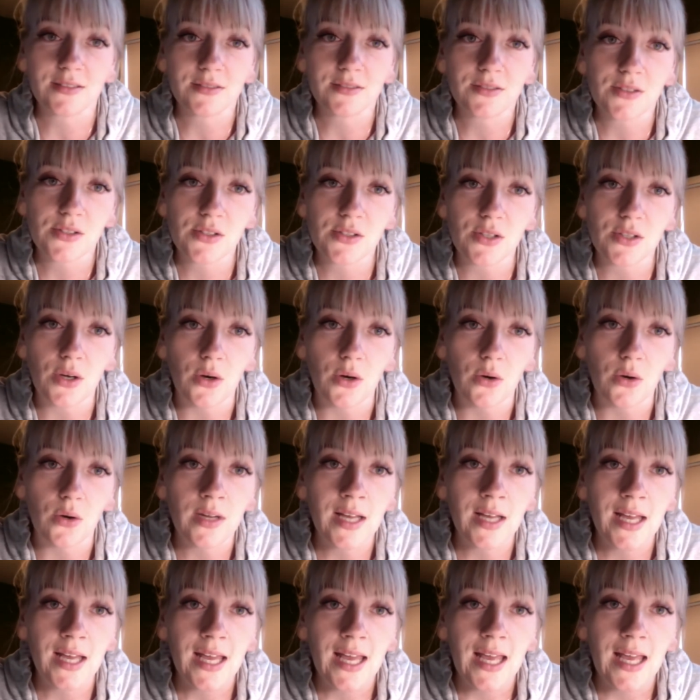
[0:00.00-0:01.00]
So,
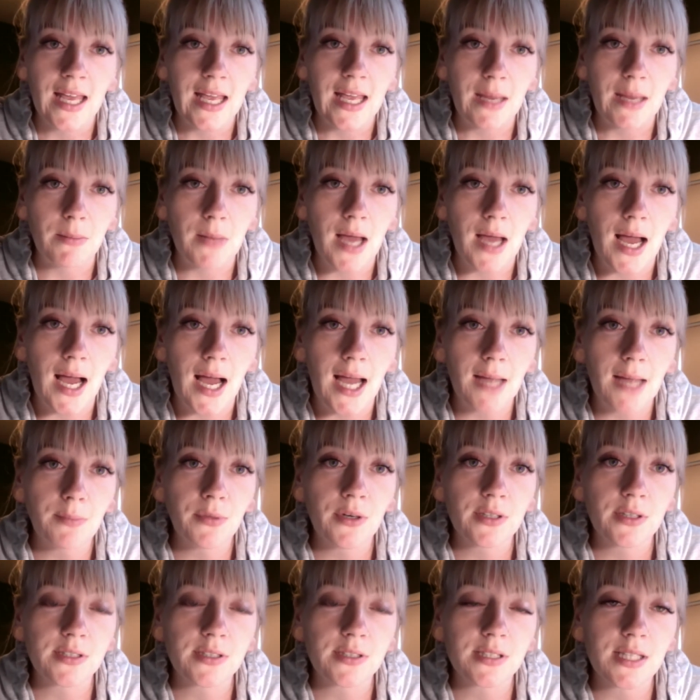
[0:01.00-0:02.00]
and I
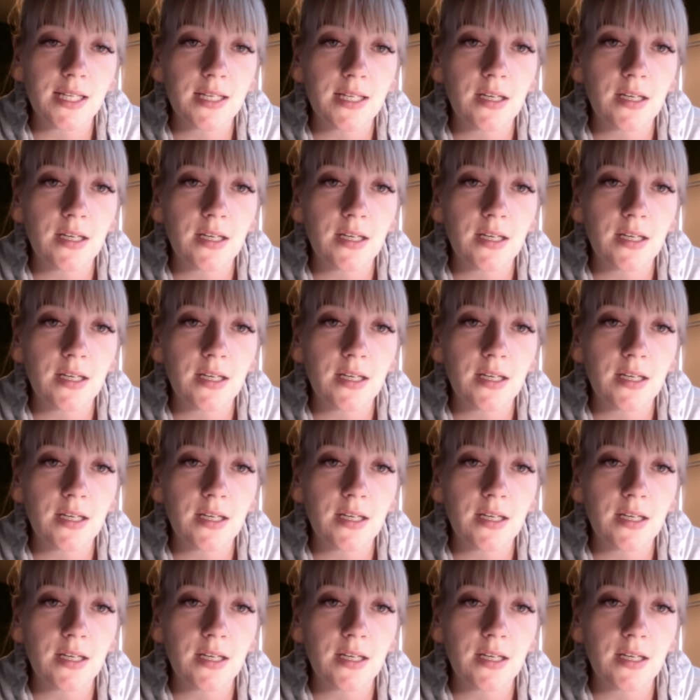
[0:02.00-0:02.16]
personally